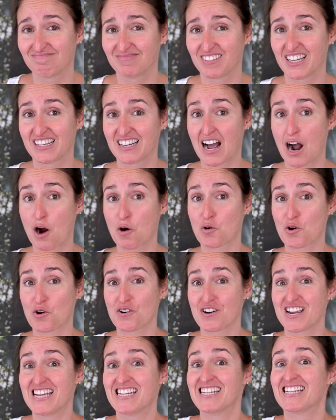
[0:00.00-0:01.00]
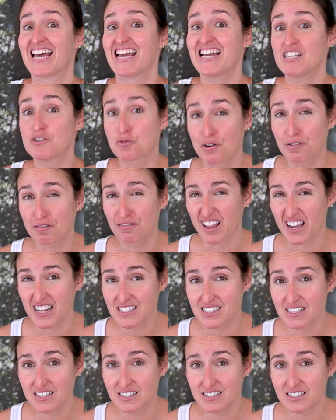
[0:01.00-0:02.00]
in our innate
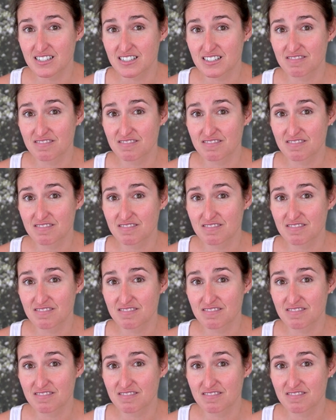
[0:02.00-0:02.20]
reflexes,